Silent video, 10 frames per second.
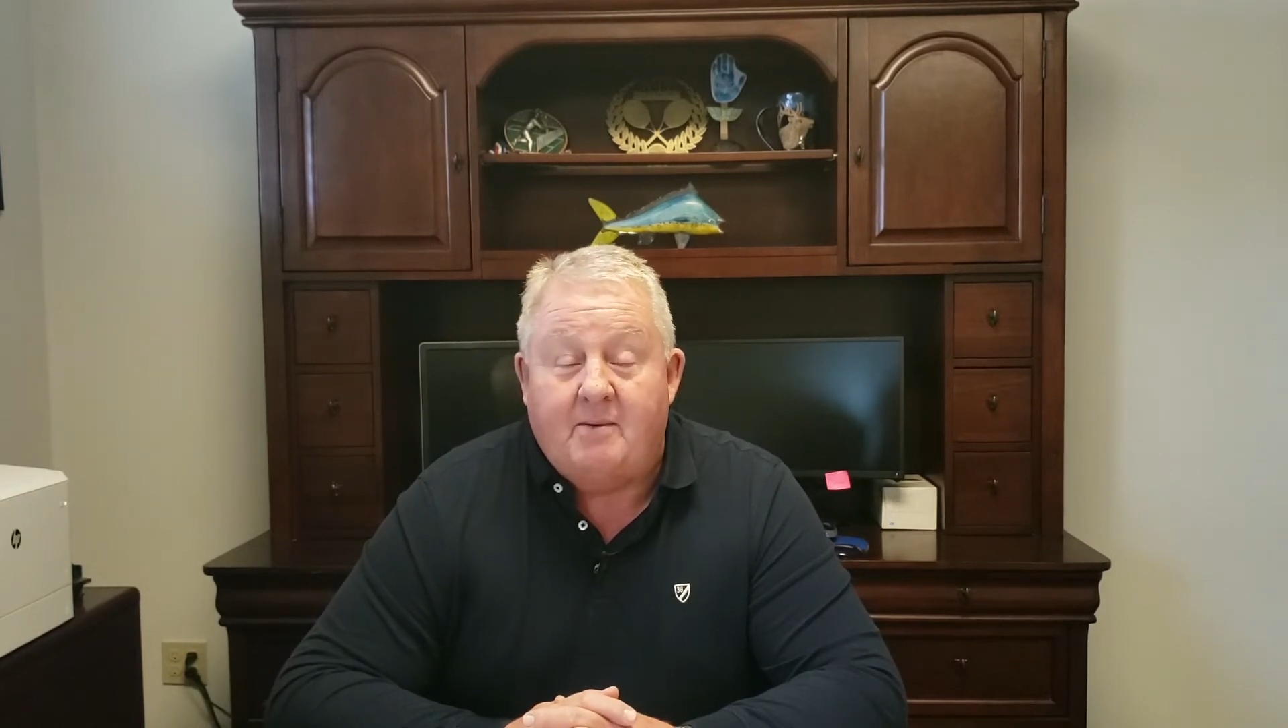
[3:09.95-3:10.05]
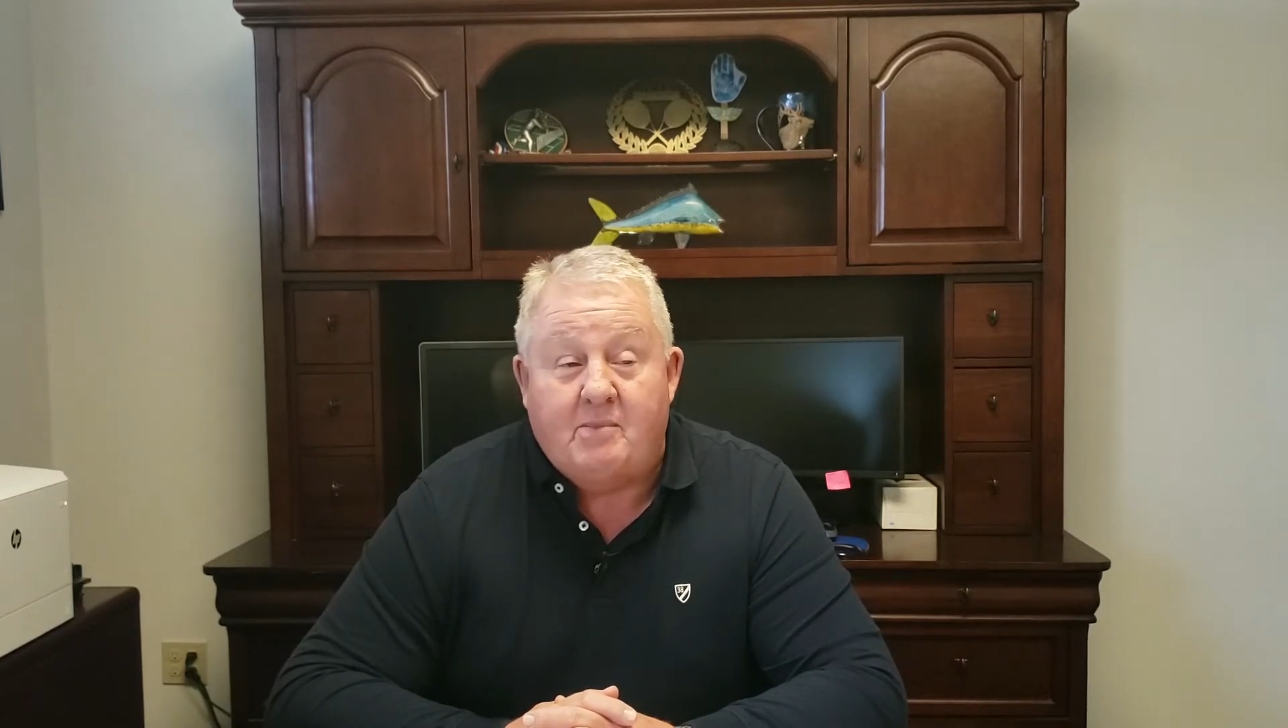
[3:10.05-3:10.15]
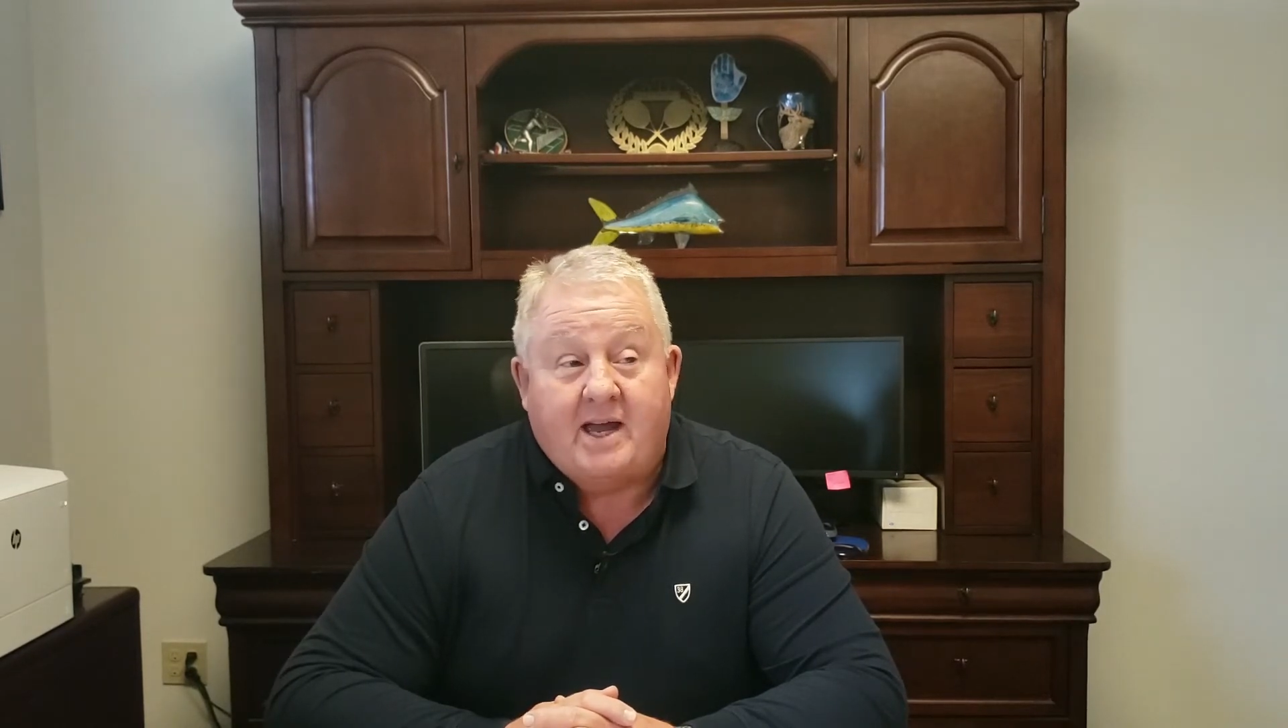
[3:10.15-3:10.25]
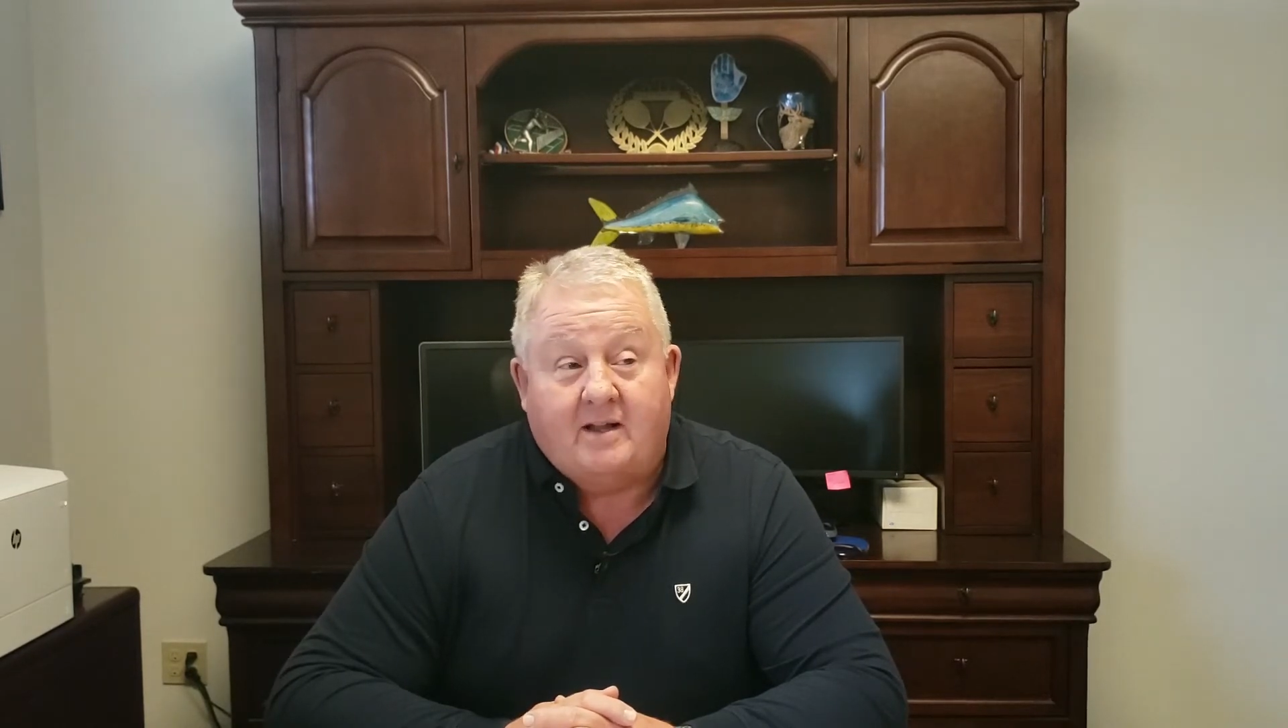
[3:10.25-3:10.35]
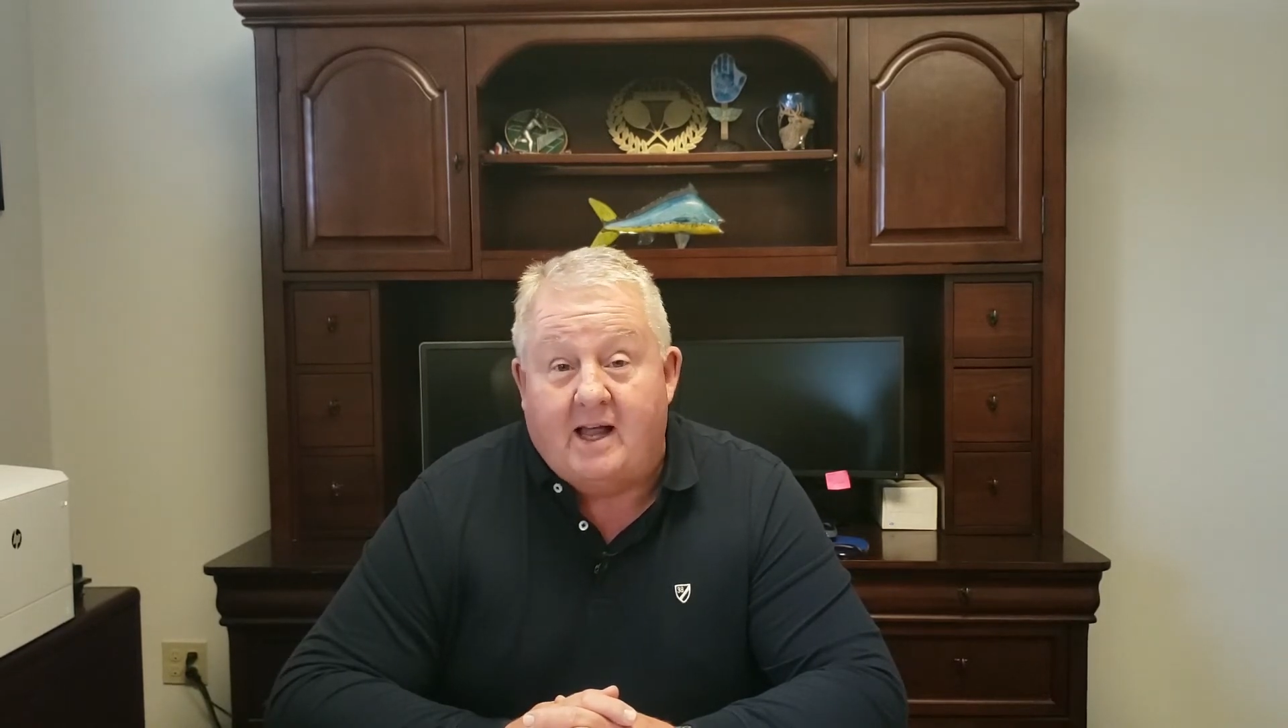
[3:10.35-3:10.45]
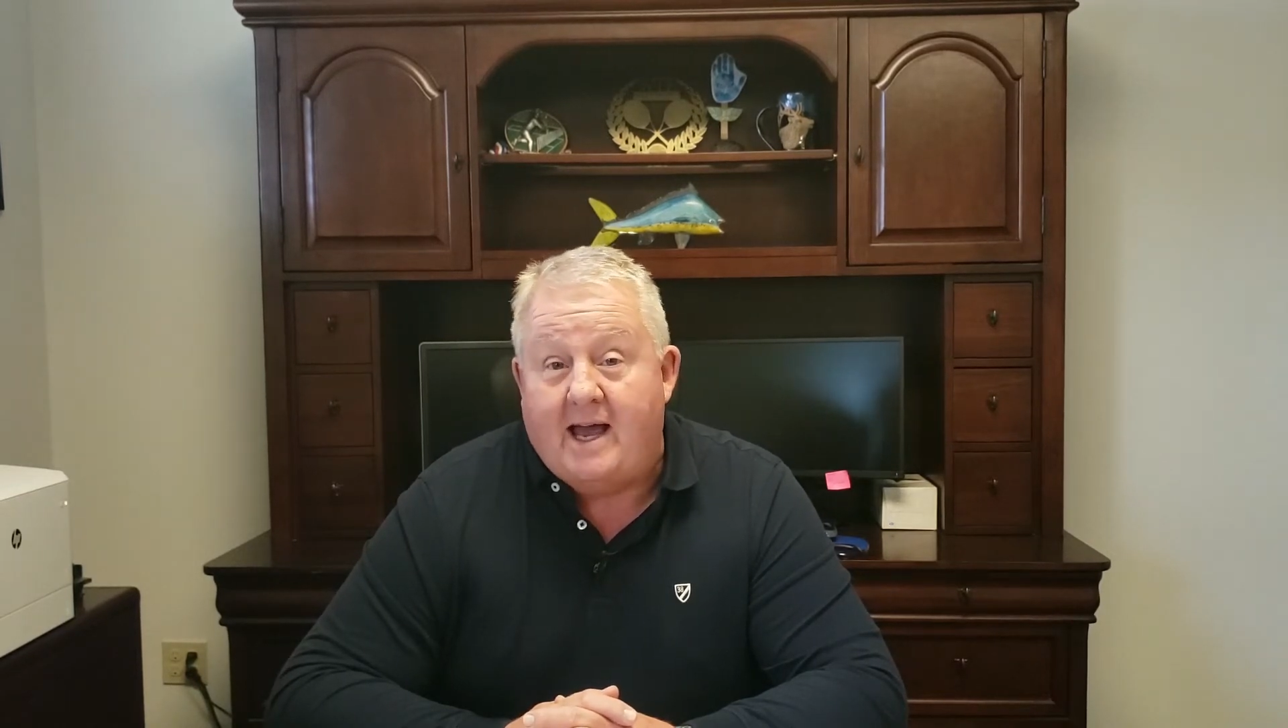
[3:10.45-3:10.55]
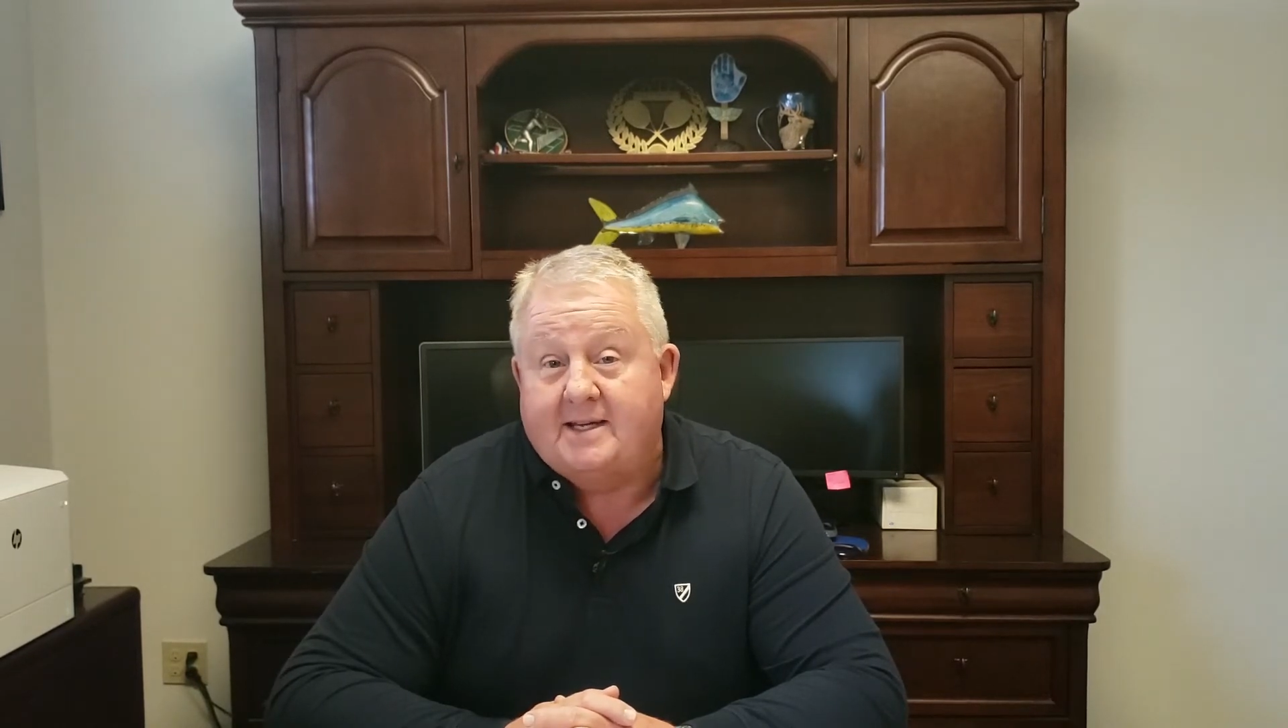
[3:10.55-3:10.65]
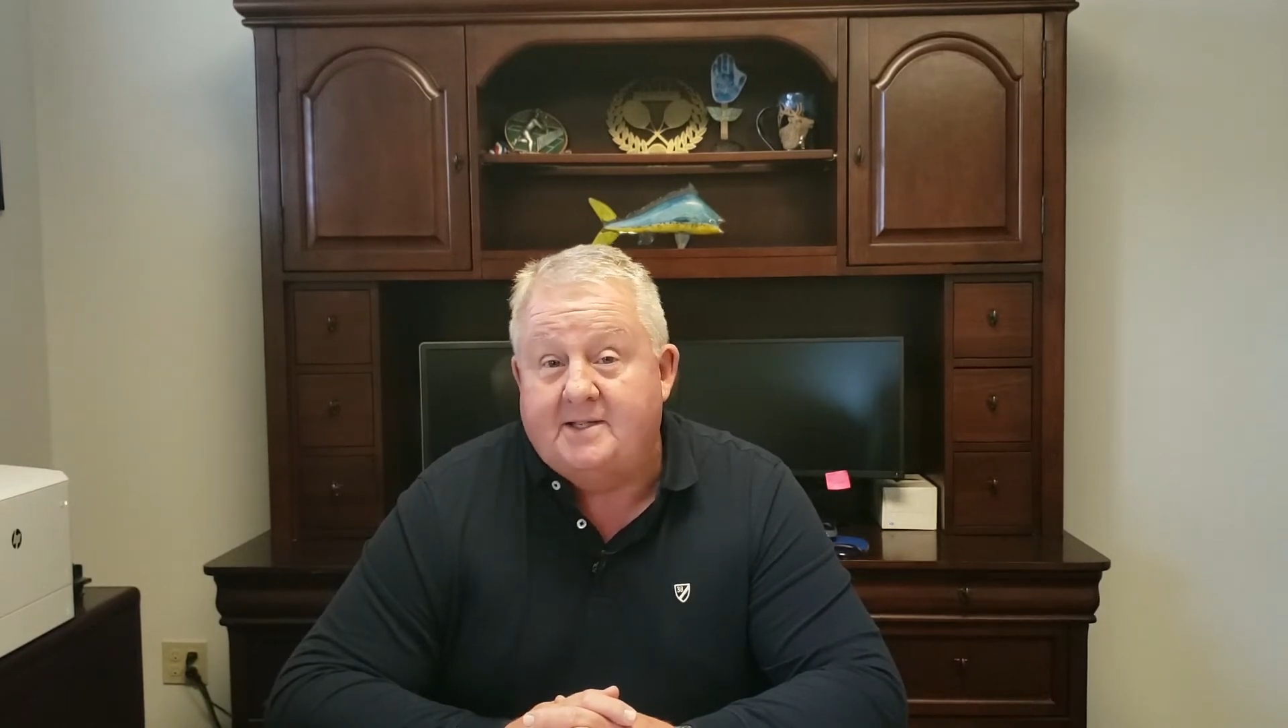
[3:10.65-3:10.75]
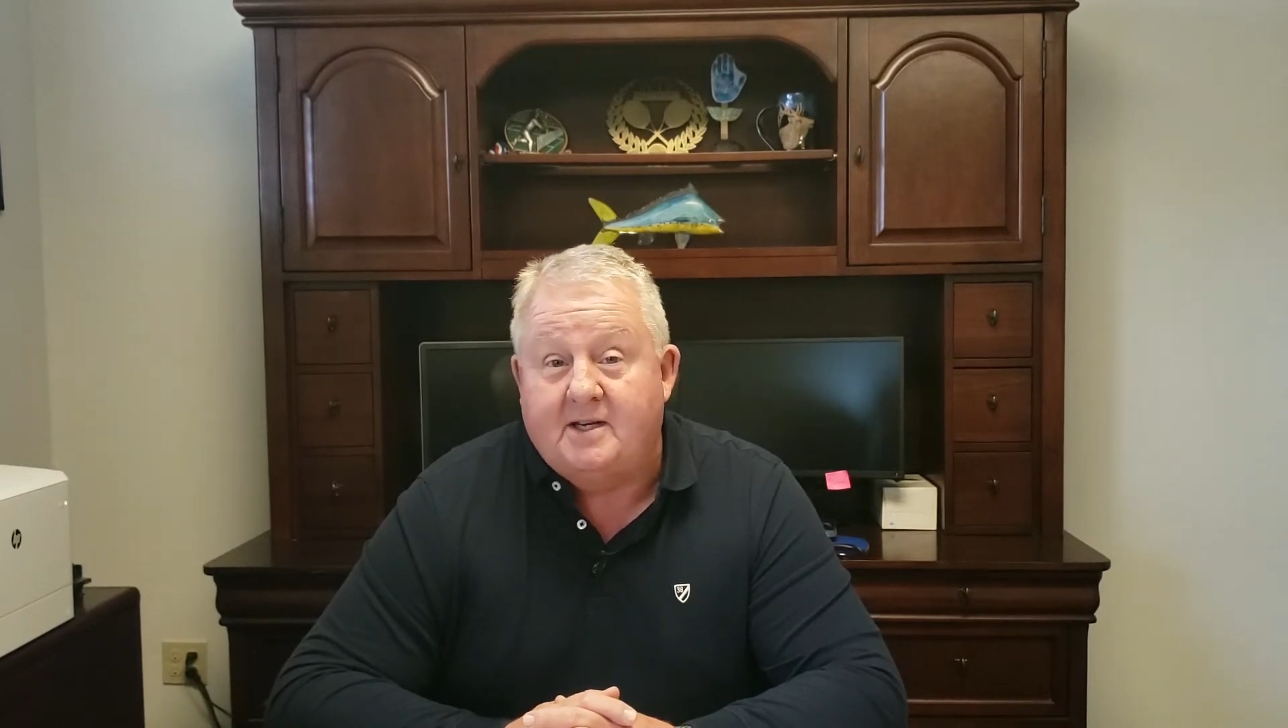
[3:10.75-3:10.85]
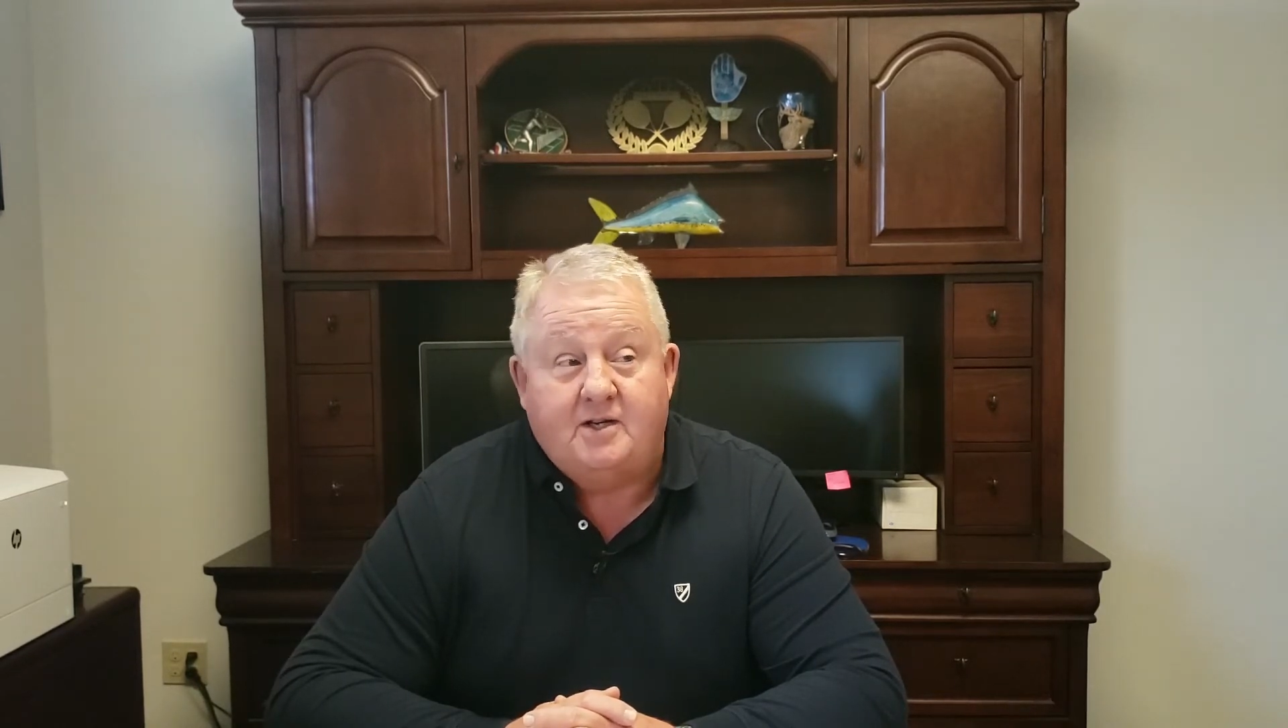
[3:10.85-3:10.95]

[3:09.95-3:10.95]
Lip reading: my class said,